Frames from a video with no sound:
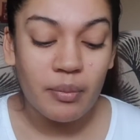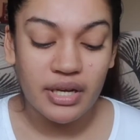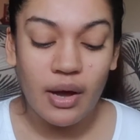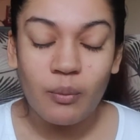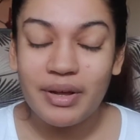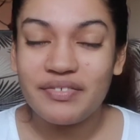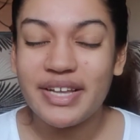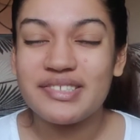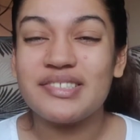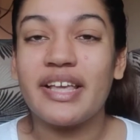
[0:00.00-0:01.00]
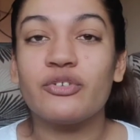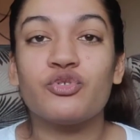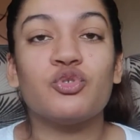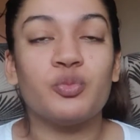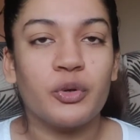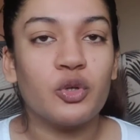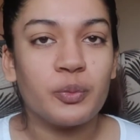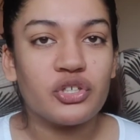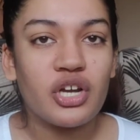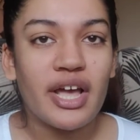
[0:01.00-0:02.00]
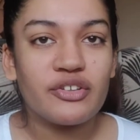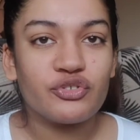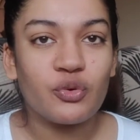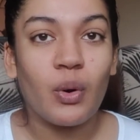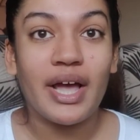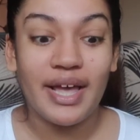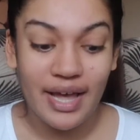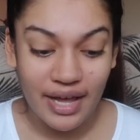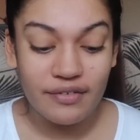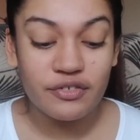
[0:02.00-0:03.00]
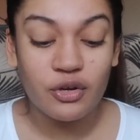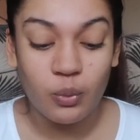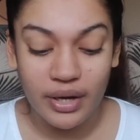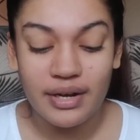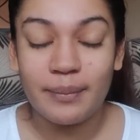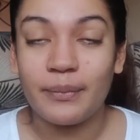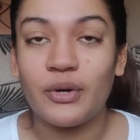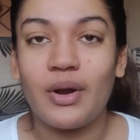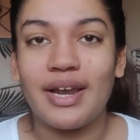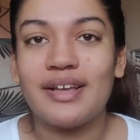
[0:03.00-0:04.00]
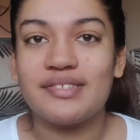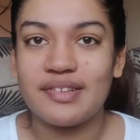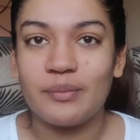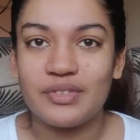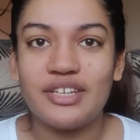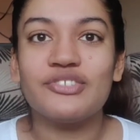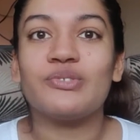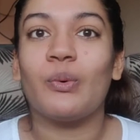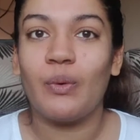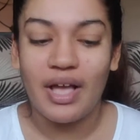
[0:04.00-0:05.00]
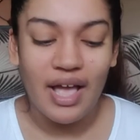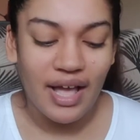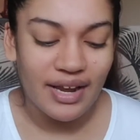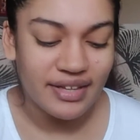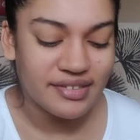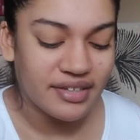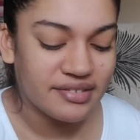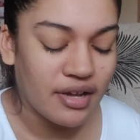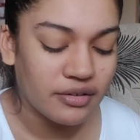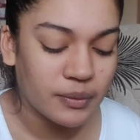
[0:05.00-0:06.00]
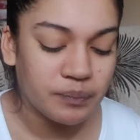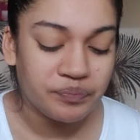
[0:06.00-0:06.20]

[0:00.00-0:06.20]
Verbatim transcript: But now my face is like super duper dry so I have to quickly put on like something so let's get started.